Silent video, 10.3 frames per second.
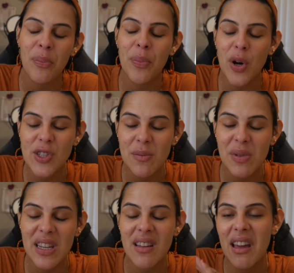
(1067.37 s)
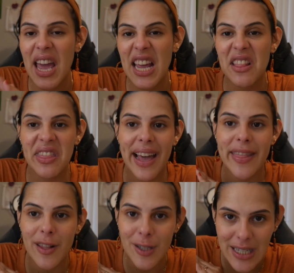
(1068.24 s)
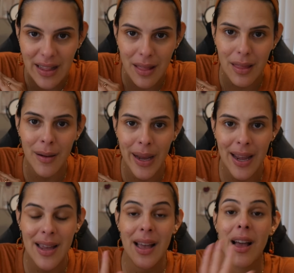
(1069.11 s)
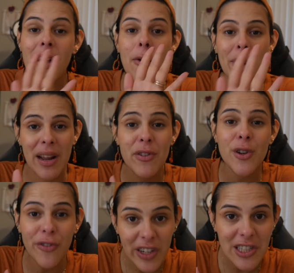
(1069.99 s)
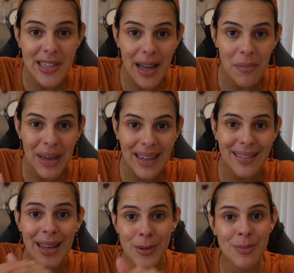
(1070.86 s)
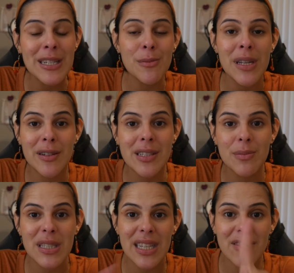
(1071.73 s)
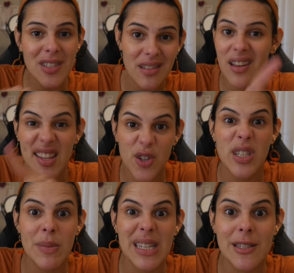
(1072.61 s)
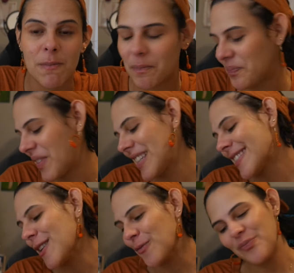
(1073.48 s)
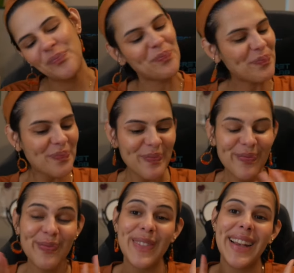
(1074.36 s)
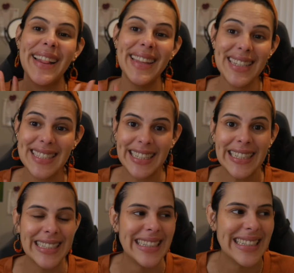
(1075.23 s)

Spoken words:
possibly 8th, 9th, or 10th, okay? Whenever you finish that make that was meant to be a Christmas gift, it's Christmas. So, this year,